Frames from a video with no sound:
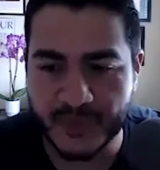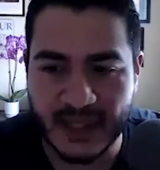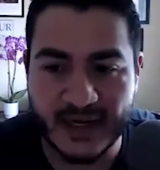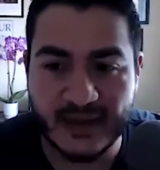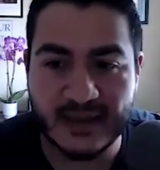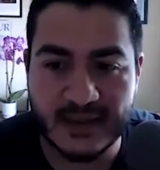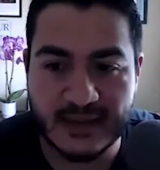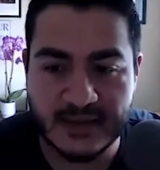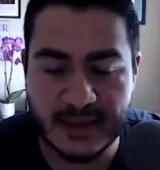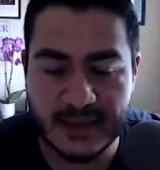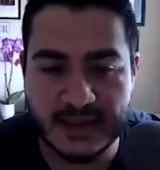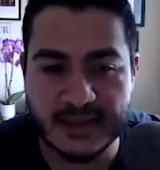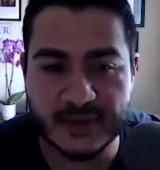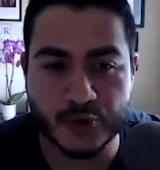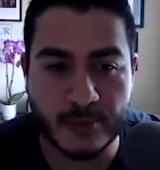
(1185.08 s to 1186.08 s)
that I think
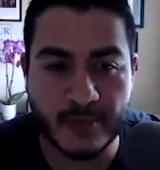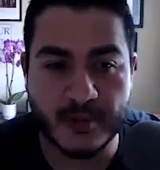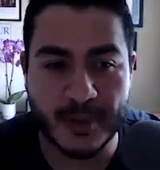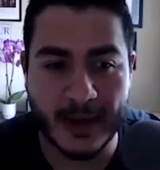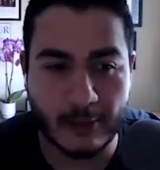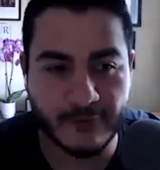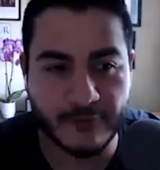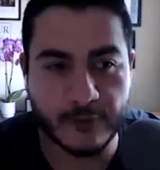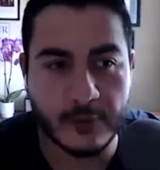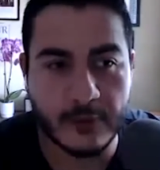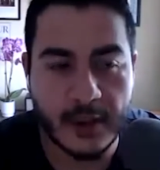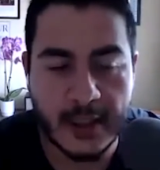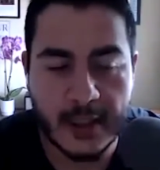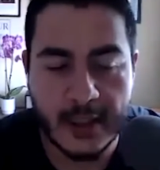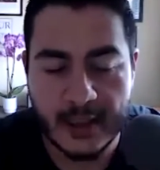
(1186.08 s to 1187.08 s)
it's extremely
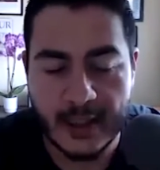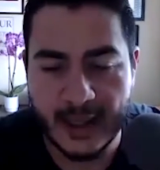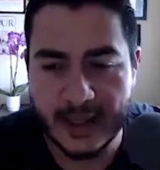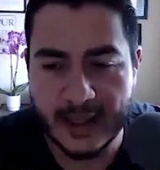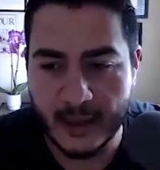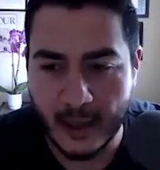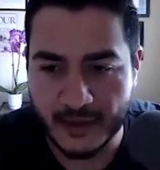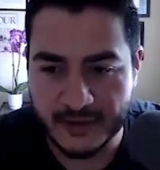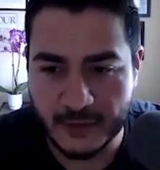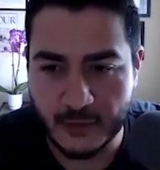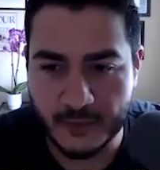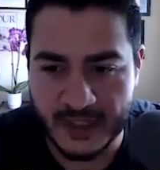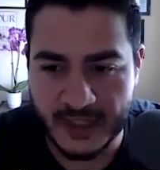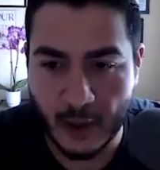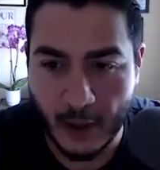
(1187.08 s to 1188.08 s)
powerful and ought
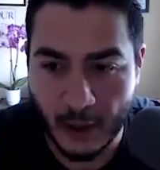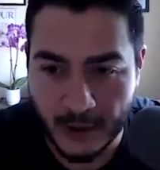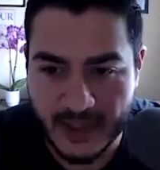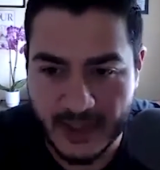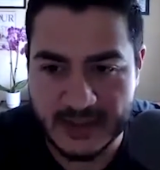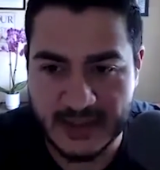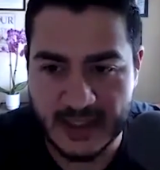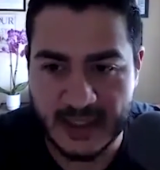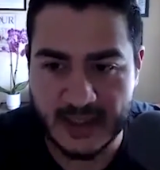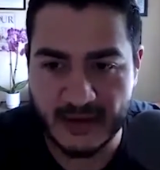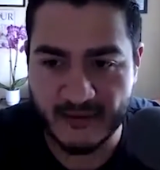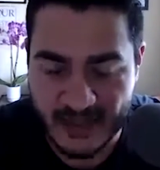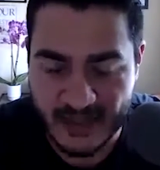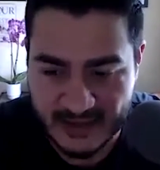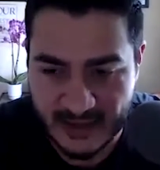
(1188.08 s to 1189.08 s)
to be harnessed and
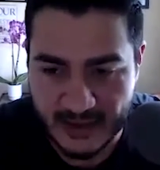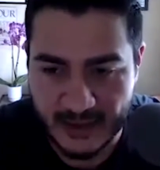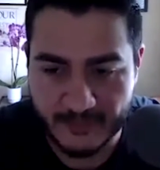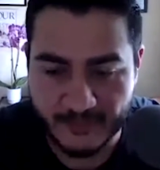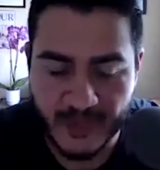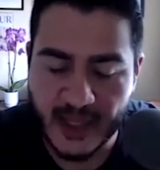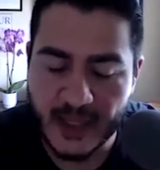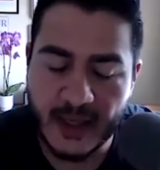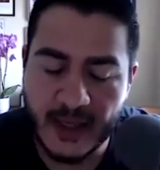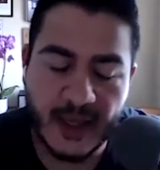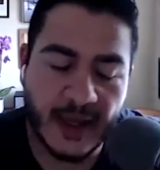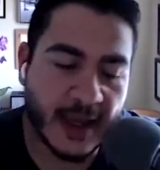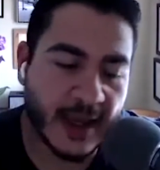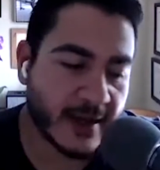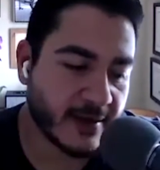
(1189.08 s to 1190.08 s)
invested in.
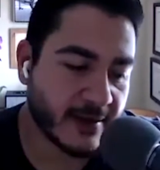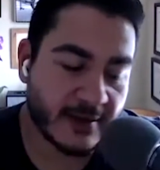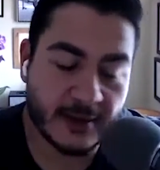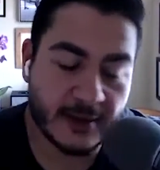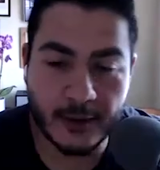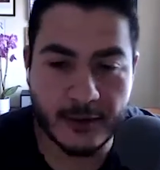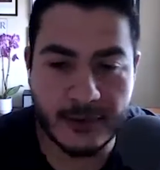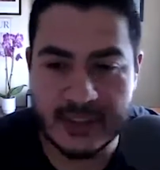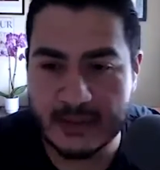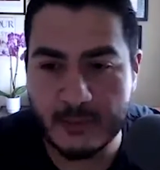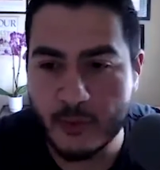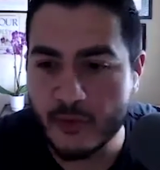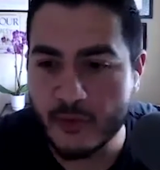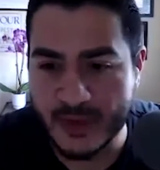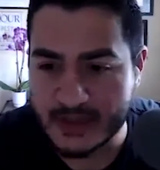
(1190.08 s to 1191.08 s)
And you
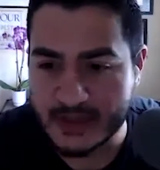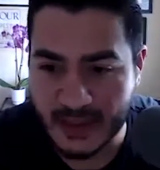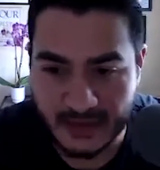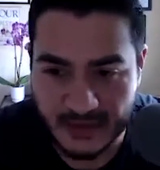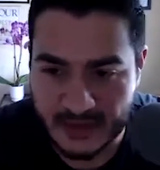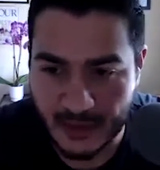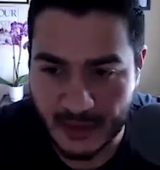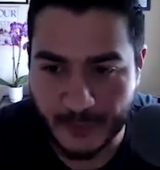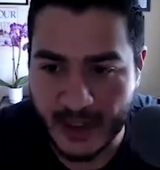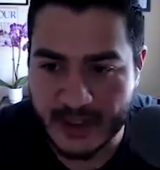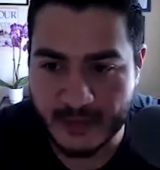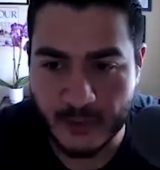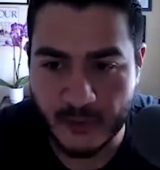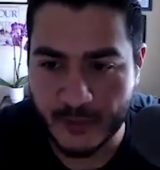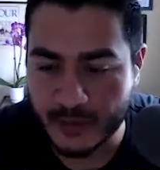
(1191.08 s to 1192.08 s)
see movements like the
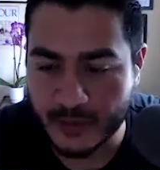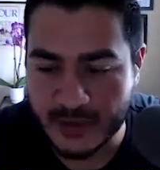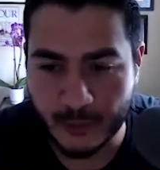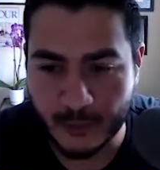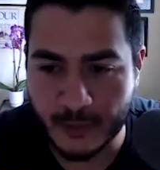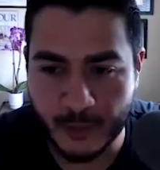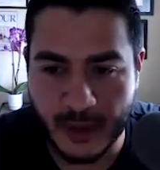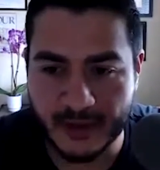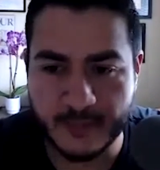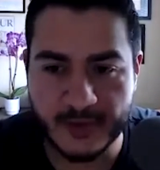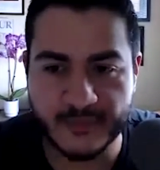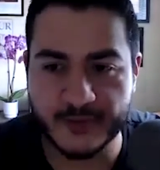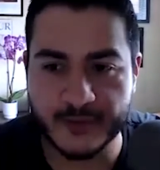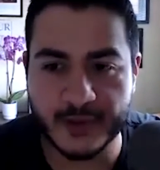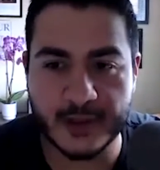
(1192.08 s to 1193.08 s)
Sunrise Movement, which I'm really proud to
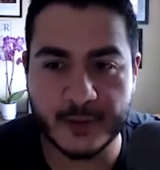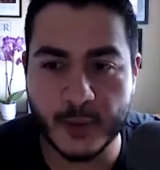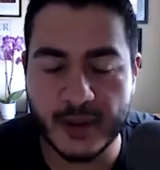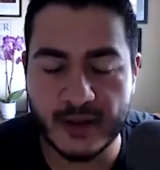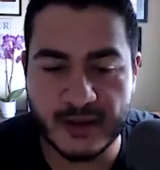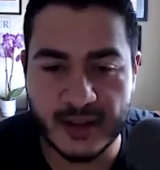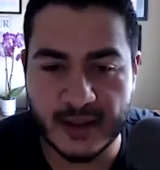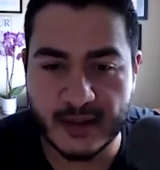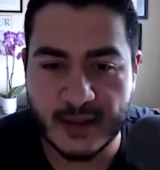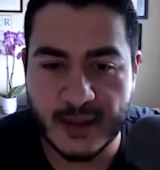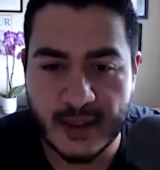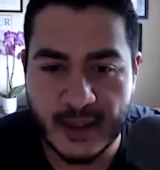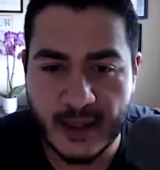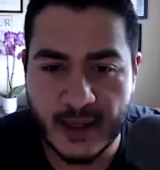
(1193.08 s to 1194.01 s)
be affiliated with, and